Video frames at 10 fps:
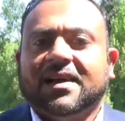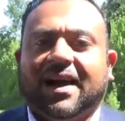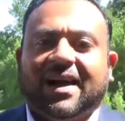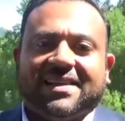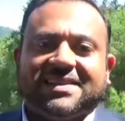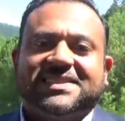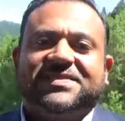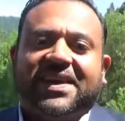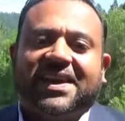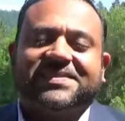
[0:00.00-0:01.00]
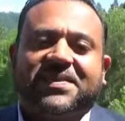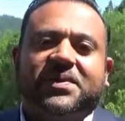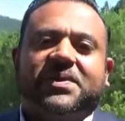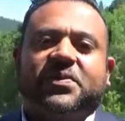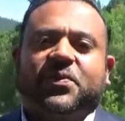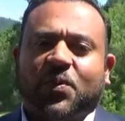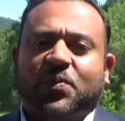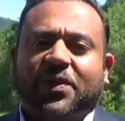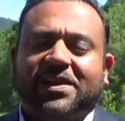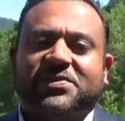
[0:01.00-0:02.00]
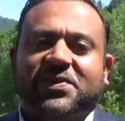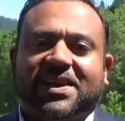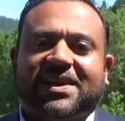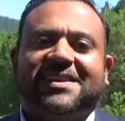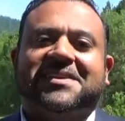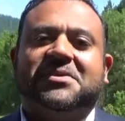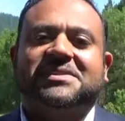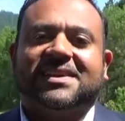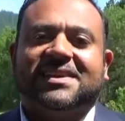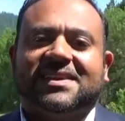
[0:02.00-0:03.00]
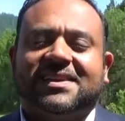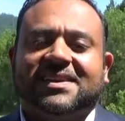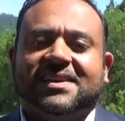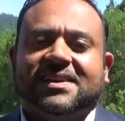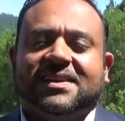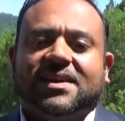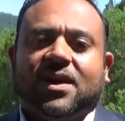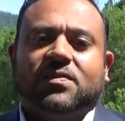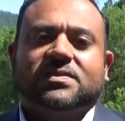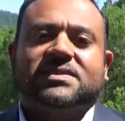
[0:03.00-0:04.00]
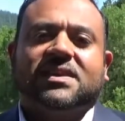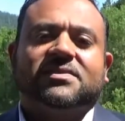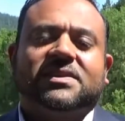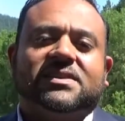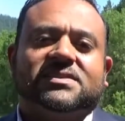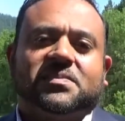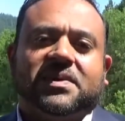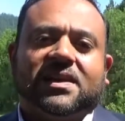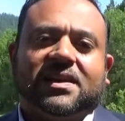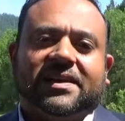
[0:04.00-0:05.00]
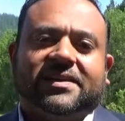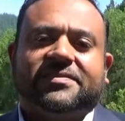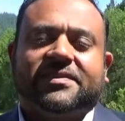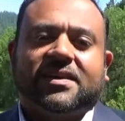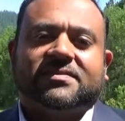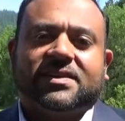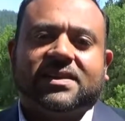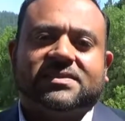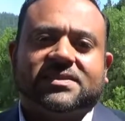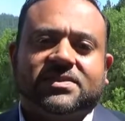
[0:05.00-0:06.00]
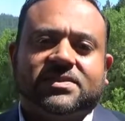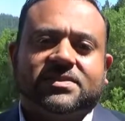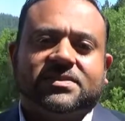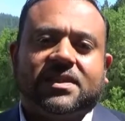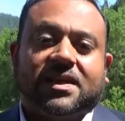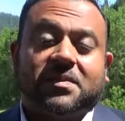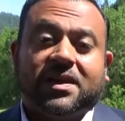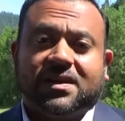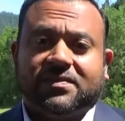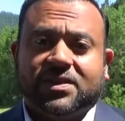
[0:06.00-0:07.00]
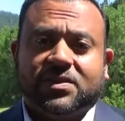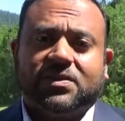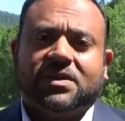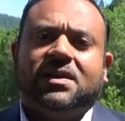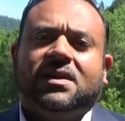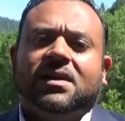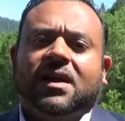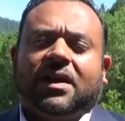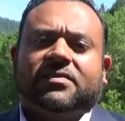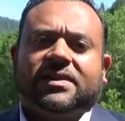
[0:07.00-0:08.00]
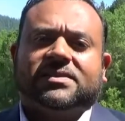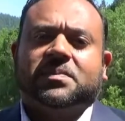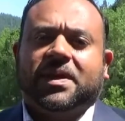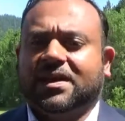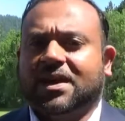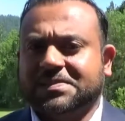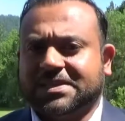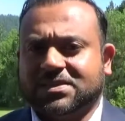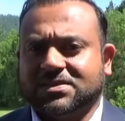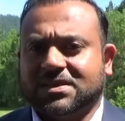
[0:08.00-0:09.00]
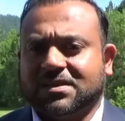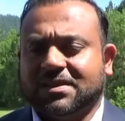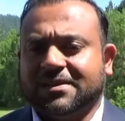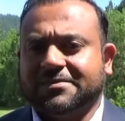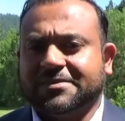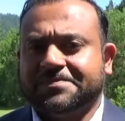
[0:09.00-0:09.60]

Hi, this is Faiyaz Farouk with Rowpoint Training and Coaching. Over several years of my life, I've run into, like many of you, have run into many obstacles in our lives.